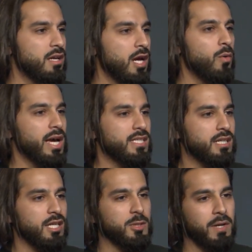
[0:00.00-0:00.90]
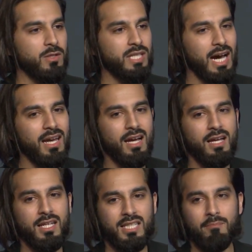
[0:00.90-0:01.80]
And we ask Allah subhanahu wa ta'ala
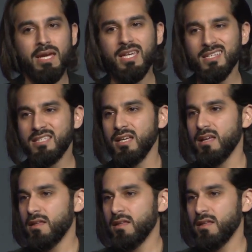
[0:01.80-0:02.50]
to make us